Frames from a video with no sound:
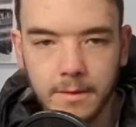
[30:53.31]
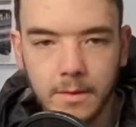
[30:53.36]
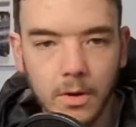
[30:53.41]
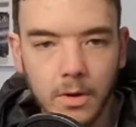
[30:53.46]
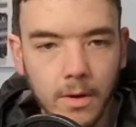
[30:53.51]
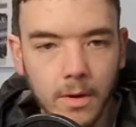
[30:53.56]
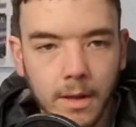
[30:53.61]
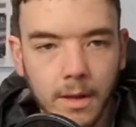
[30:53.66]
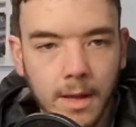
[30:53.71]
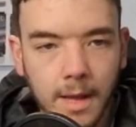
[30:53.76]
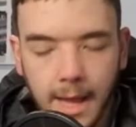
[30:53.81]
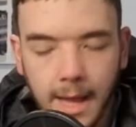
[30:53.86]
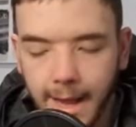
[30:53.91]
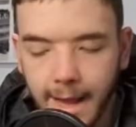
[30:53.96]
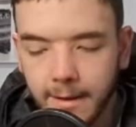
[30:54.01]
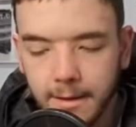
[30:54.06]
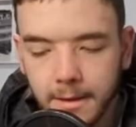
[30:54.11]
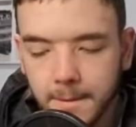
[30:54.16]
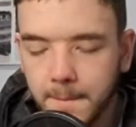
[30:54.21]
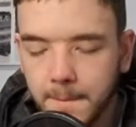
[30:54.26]
Not
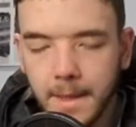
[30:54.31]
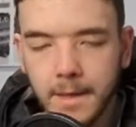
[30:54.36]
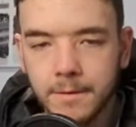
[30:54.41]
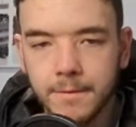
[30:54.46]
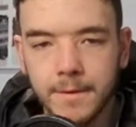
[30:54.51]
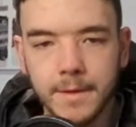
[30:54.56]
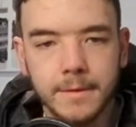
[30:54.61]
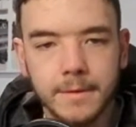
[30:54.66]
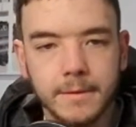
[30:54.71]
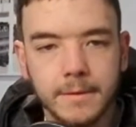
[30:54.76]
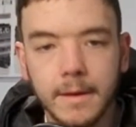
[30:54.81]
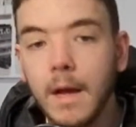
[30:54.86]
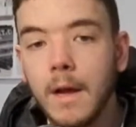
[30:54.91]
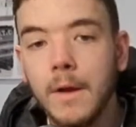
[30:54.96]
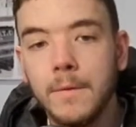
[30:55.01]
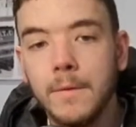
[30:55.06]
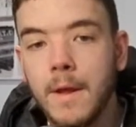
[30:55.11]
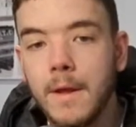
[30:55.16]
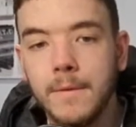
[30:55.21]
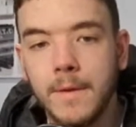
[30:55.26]
Hector Bellerin.
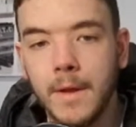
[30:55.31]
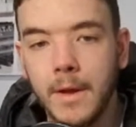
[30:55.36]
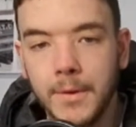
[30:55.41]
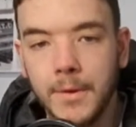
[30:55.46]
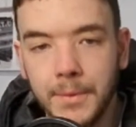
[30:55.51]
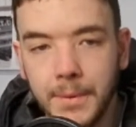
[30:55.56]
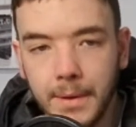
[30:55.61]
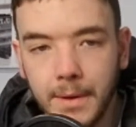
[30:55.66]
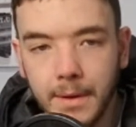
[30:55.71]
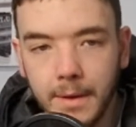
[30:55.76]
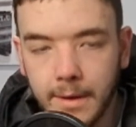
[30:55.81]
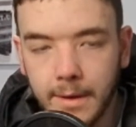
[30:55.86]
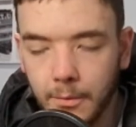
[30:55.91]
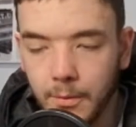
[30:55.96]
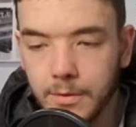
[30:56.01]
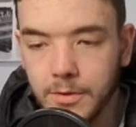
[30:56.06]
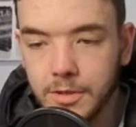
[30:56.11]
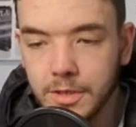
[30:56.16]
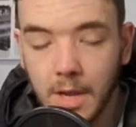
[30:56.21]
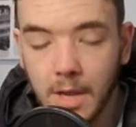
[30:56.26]
No.
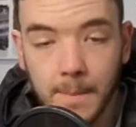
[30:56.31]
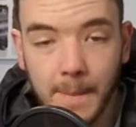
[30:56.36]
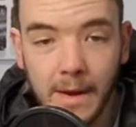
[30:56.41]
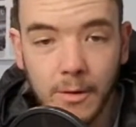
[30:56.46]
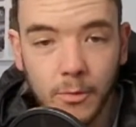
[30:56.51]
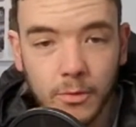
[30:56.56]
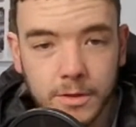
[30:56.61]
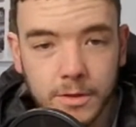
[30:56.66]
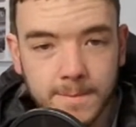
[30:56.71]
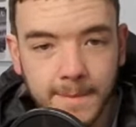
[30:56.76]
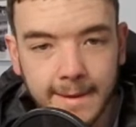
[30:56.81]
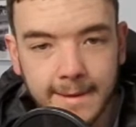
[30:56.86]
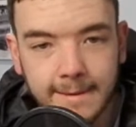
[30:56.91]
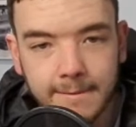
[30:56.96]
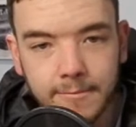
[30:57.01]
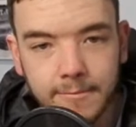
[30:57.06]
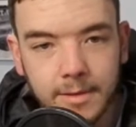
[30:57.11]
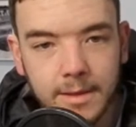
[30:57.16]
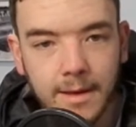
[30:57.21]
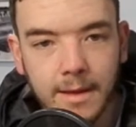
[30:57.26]
We just go backwards,
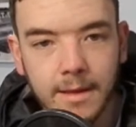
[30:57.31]
mate.